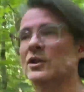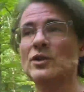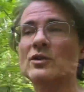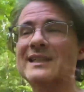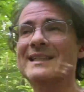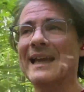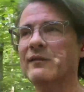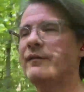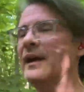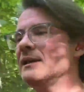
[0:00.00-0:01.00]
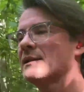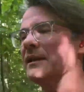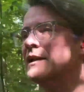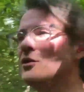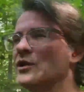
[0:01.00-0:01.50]
can use Steadfast
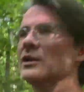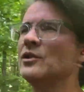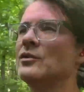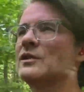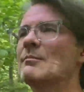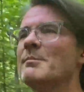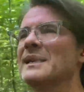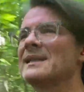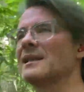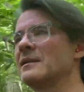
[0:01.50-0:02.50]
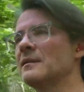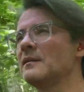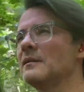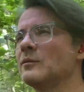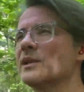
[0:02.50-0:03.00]
and you can use
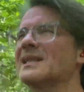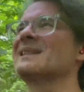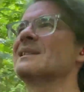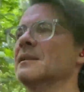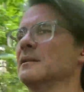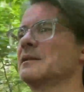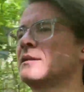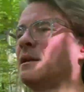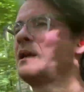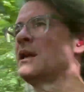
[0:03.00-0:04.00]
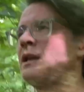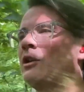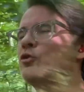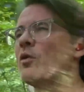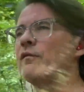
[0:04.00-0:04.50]
Mystical Resistance
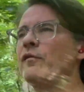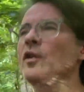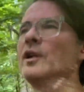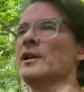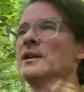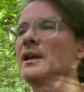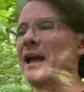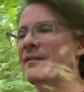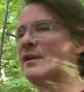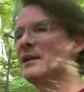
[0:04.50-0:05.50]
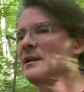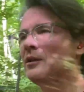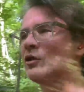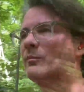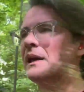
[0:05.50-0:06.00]
to avoid having
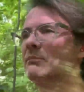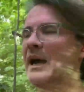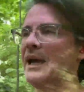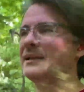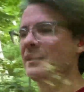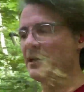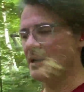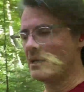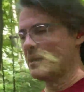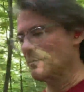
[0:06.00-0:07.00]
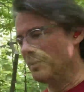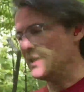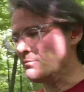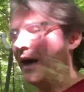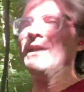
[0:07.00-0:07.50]
your big bad
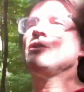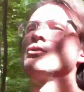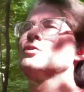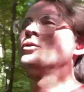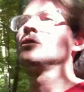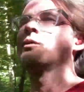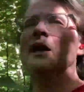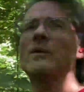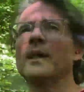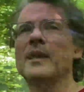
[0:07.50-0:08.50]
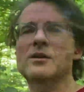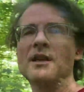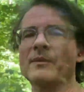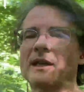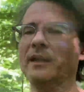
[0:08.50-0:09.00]
be mind controlled right away or
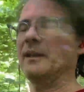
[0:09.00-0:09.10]
something like